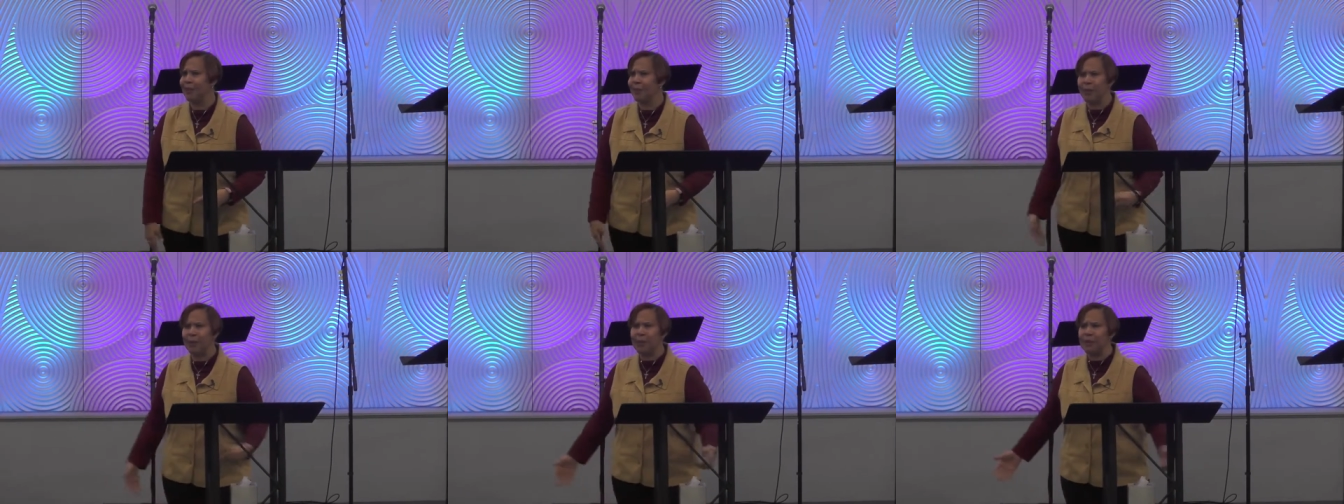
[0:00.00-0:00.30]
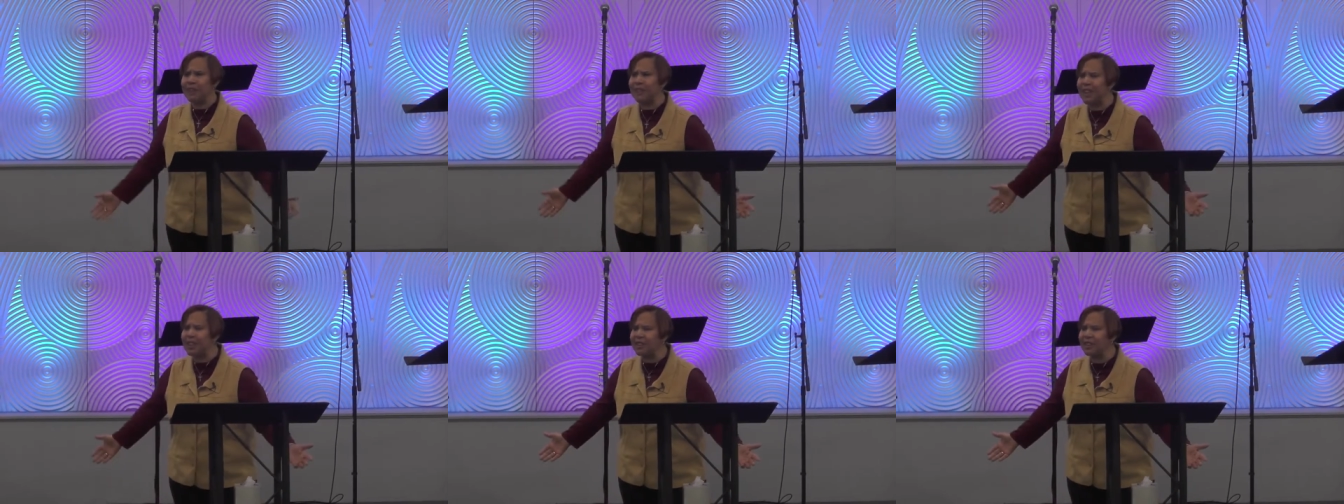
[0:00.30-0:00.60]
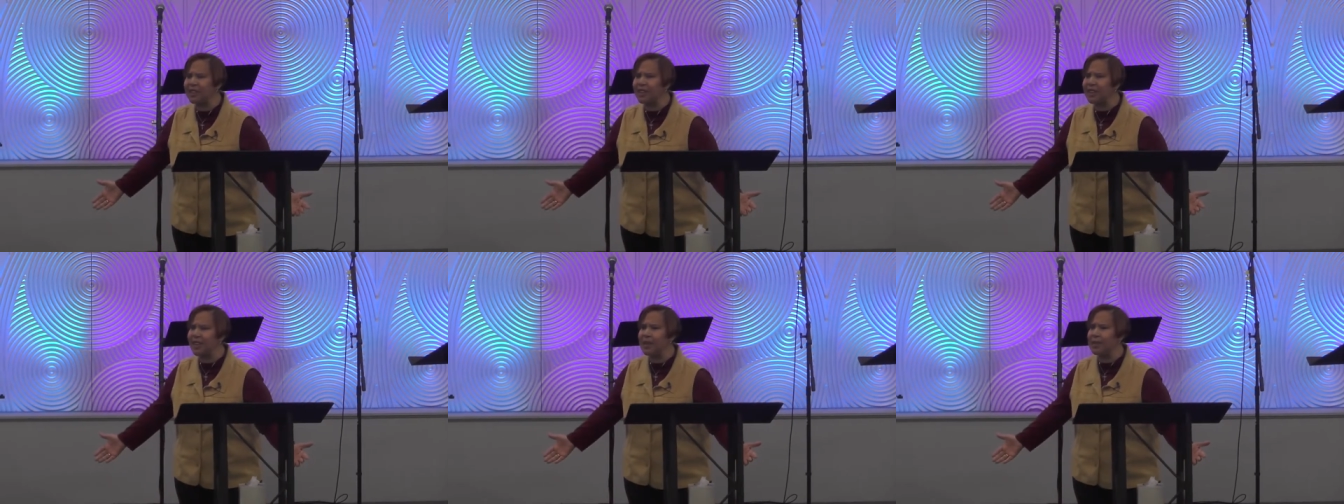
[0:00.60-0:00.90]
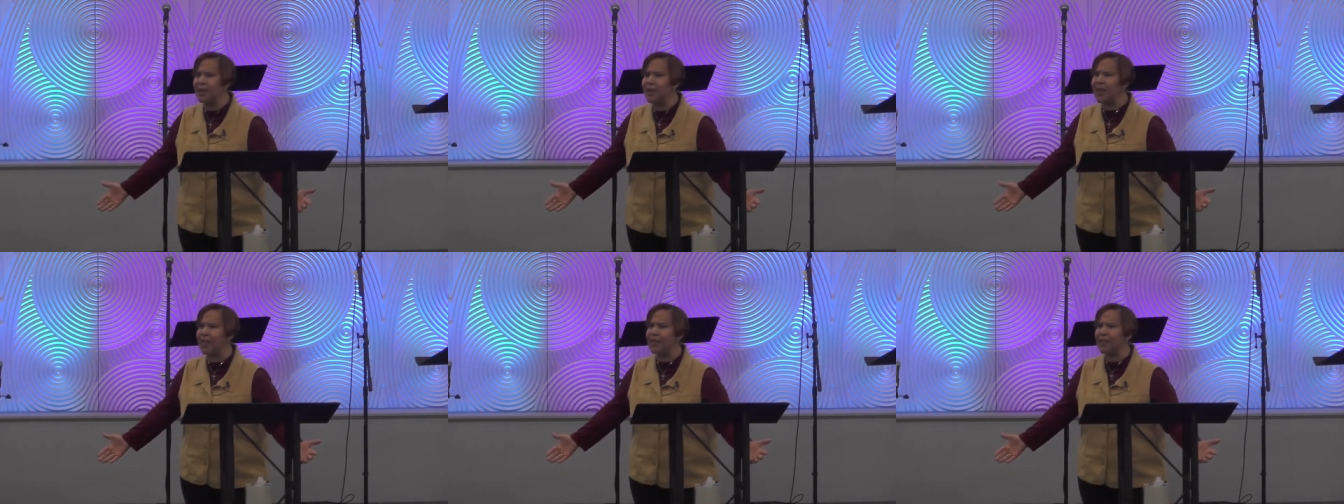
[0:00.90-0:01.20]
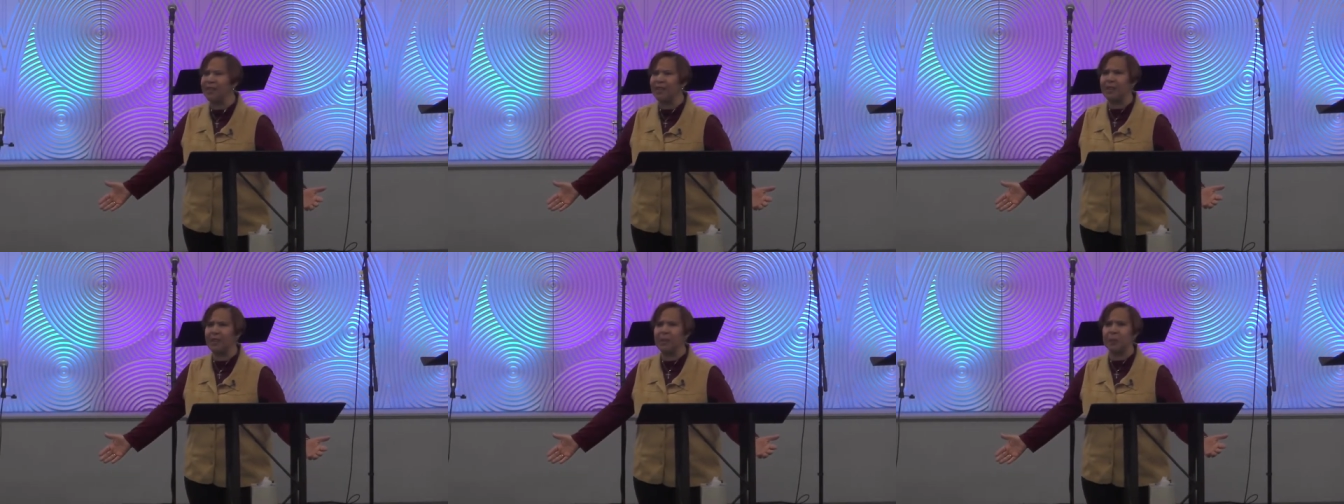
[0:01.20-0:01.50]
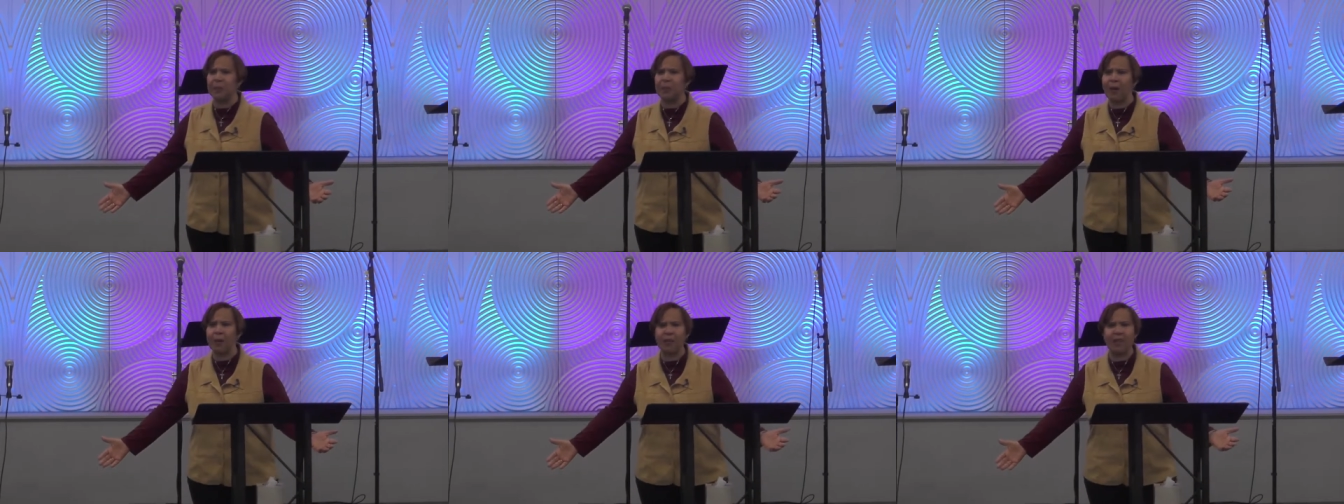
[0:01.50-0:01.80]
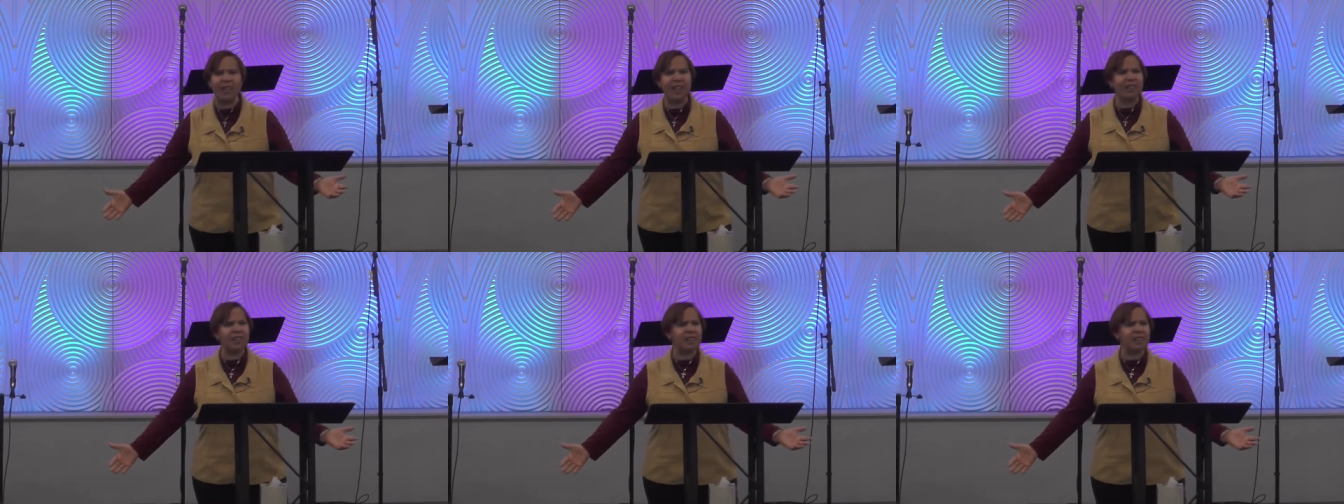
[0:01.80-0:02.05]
what was that going to leave me other than probably an